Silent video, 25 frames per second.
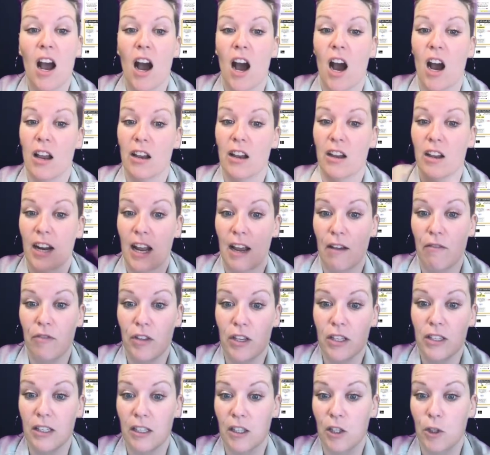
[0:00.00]
I could have
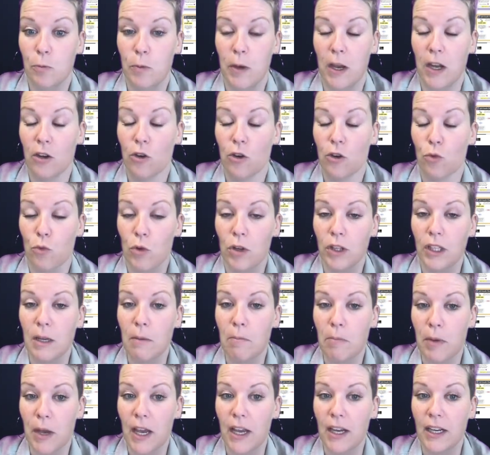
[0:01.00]
this expanded really
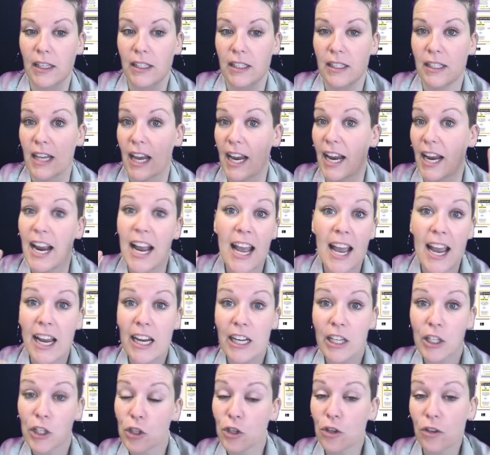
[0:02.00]
big and say,
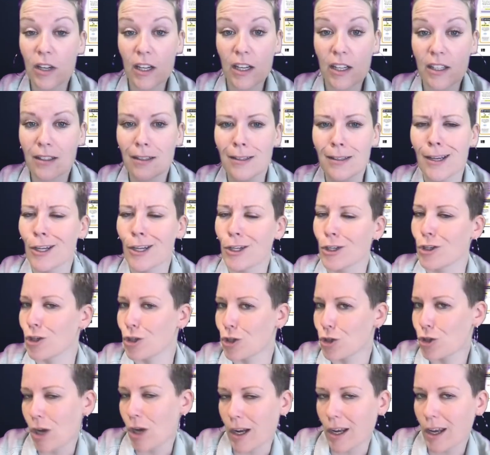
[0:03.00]
hey students,
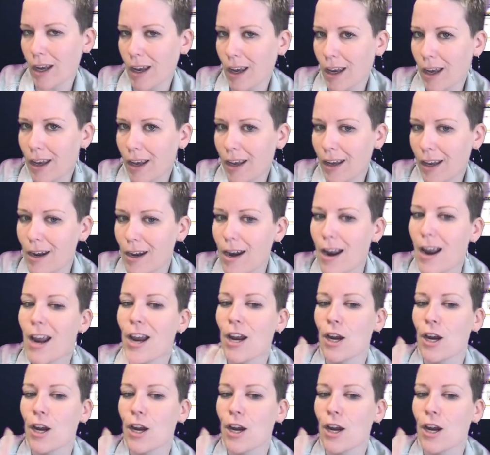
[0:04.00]
just checking in.